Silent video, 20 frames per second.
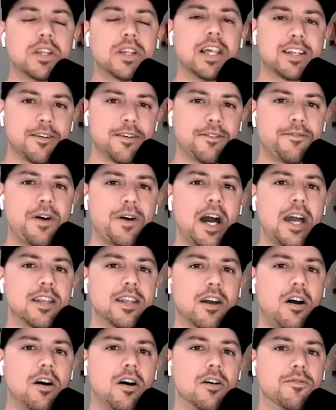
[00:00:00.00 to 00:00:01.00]
like define
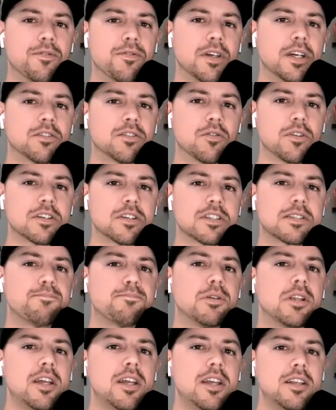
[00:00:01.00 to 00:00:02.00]
conflict or
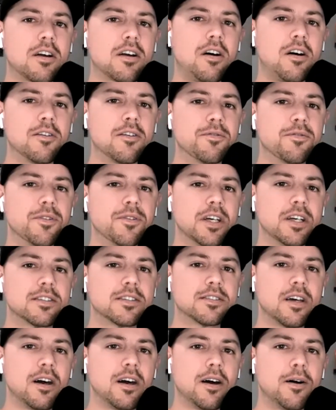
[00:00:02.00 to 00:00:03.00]
explain
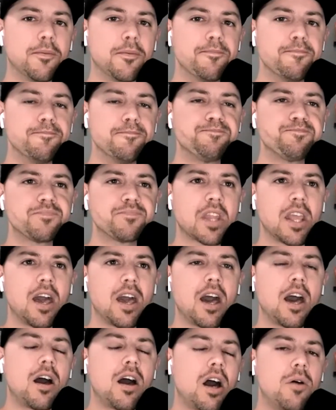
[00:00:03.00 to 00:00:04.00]
conflict,
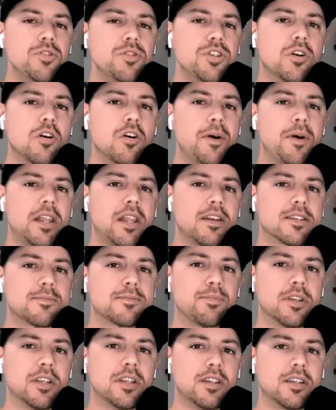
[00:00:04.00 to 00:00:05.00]
how would you go about
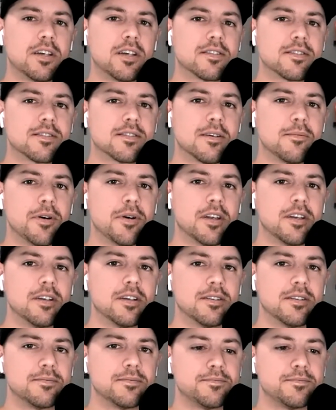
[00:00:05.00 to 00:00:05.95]
explaining that to somebody?